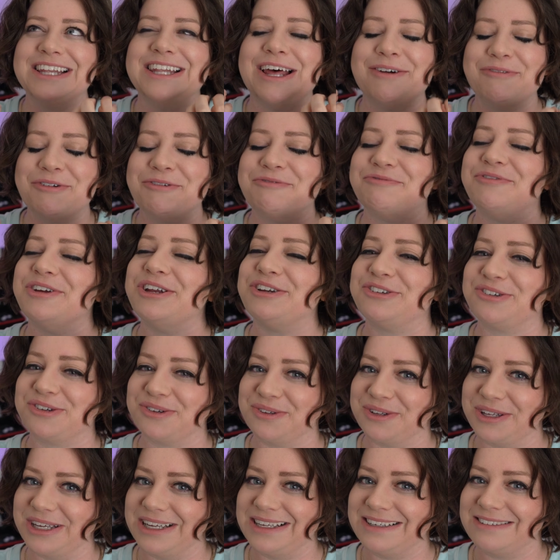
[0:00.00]
I love it
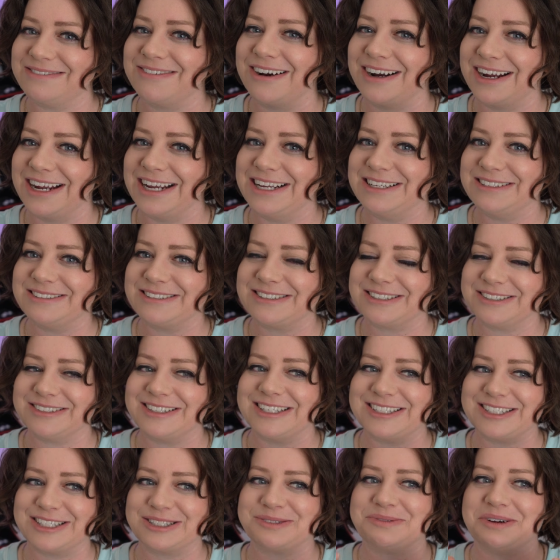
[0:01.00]
visually, right? So
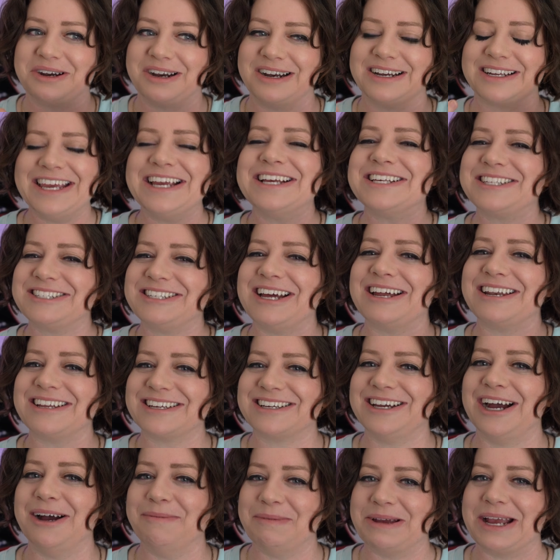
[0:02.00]
this is where things
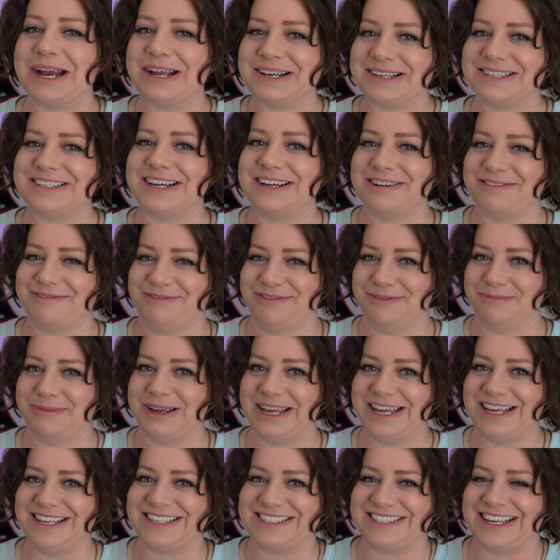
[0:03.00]
started coming undone for
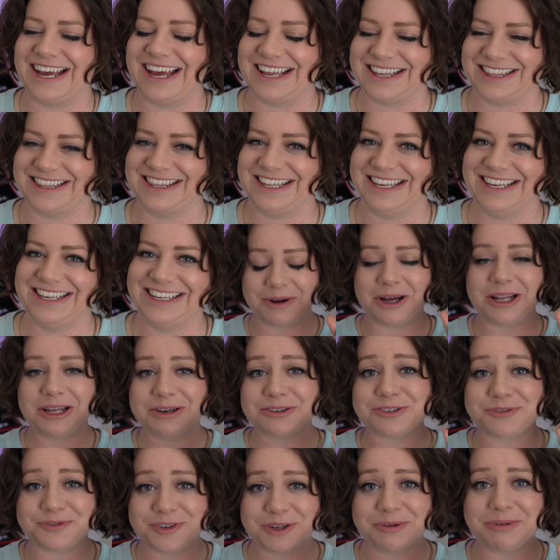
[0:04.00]
me, sadly. While
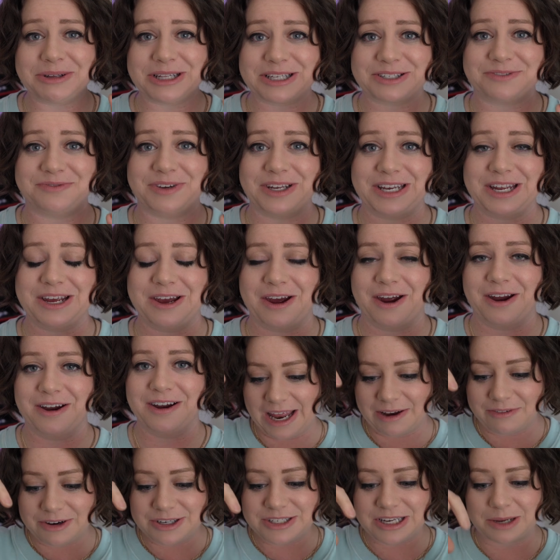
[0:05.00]
I was filming this video,
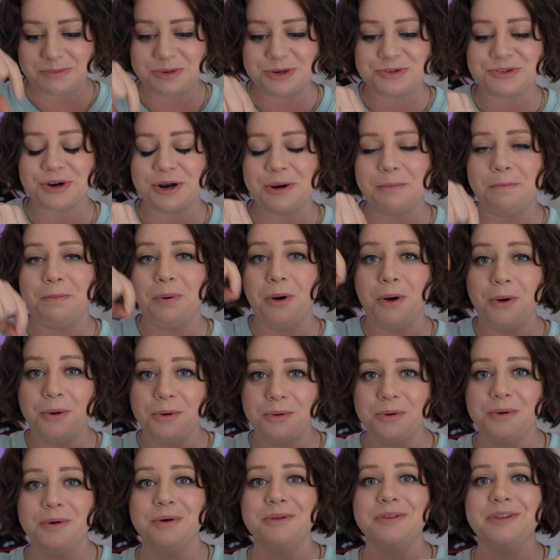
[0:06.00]
every time you try to
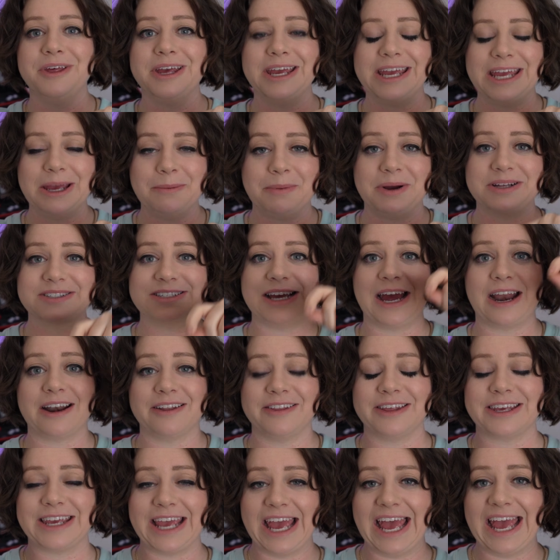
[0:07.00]
pull the earbuds out
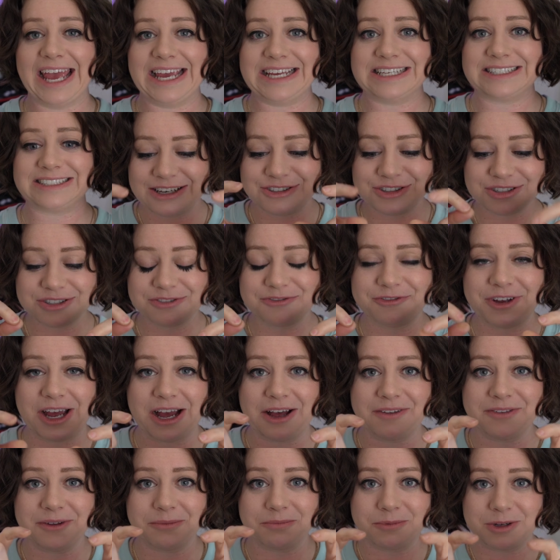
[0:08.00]
of the case, I just
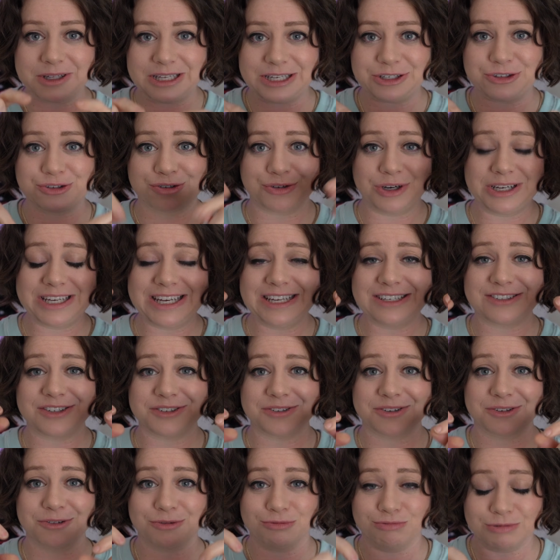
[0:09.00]
found them really tricky
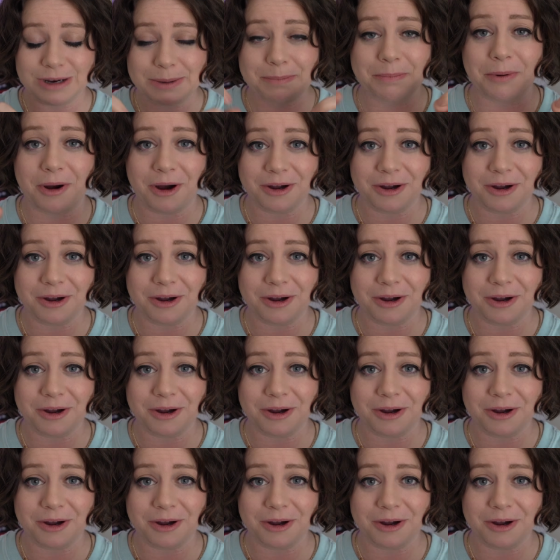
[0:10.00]
to grip